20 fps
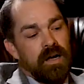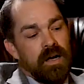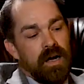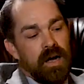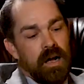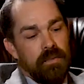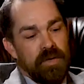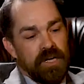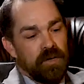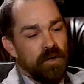
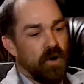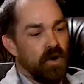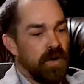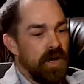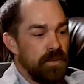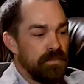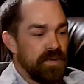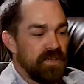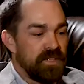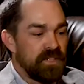But growing
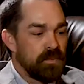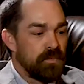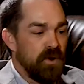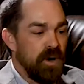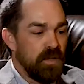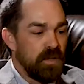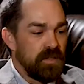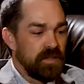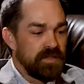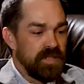up in this
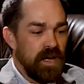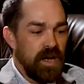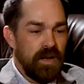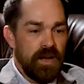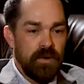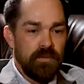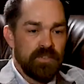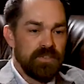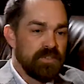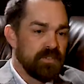small little town,
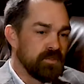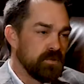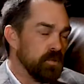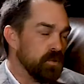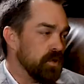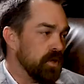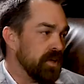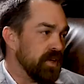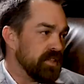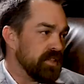I went to
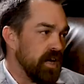school in a